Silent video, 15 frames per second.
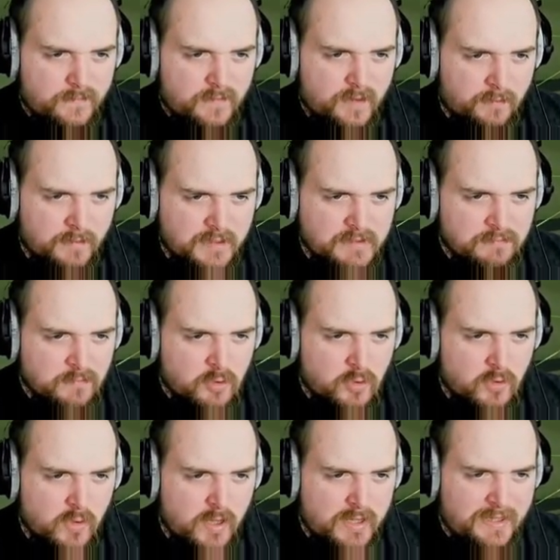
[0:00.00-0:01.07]
I mean, it's
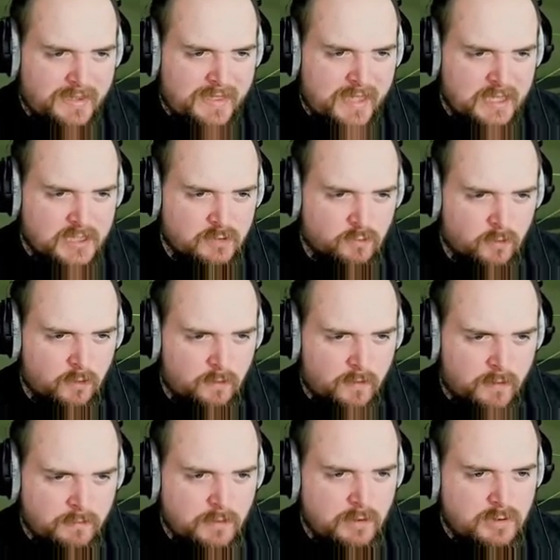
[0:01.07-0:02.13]
more guesswork, but
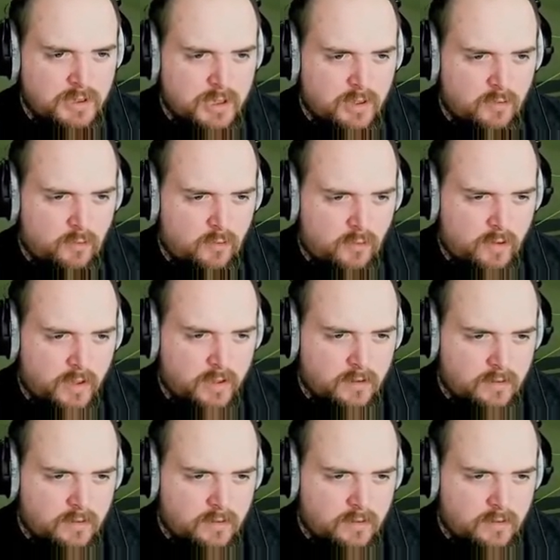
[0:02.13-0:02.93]
I'm usually quite